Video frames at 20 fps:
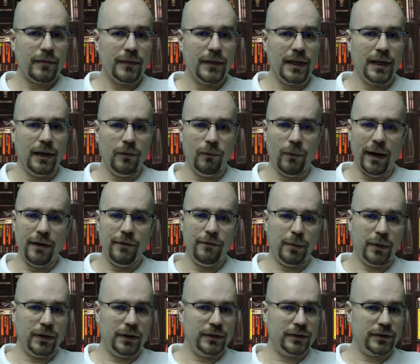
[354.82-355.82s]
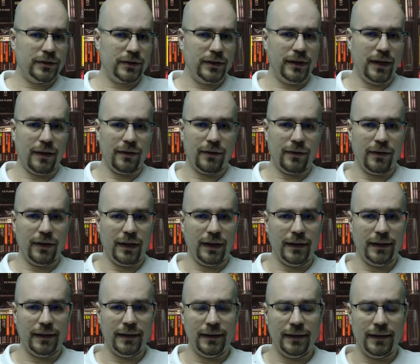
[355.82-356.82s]
Wavebirds are another
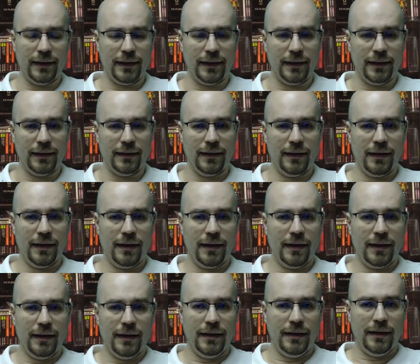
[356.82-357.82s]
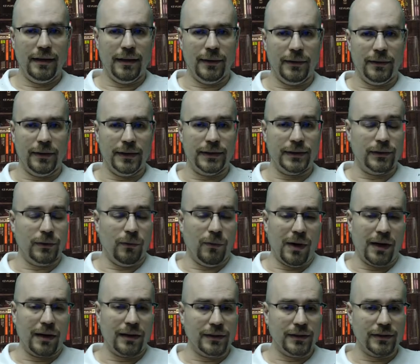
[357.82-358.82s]
thing. It's a
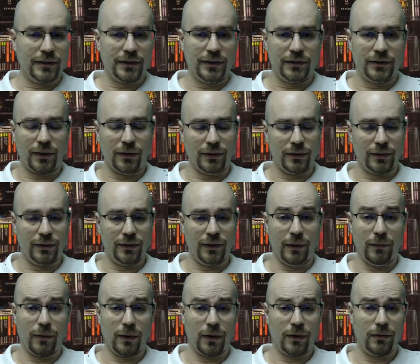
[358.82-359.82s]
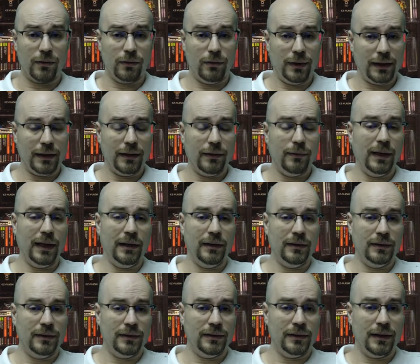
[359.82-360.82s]
wireless controller. They work really
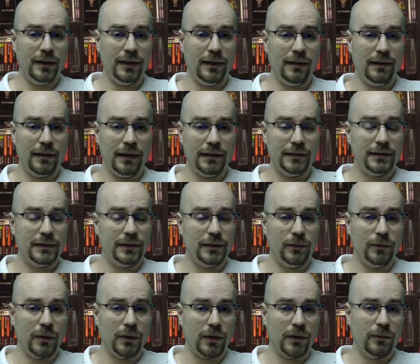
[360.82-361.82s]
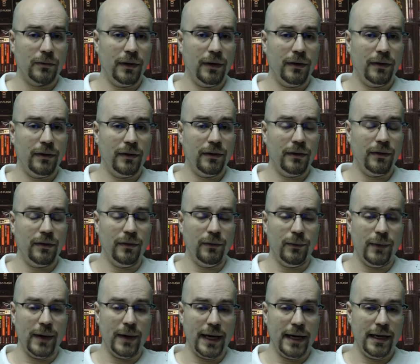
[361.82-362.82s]
well. They still work with the
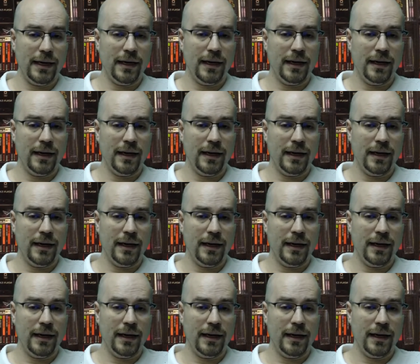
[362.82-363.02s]
Wii,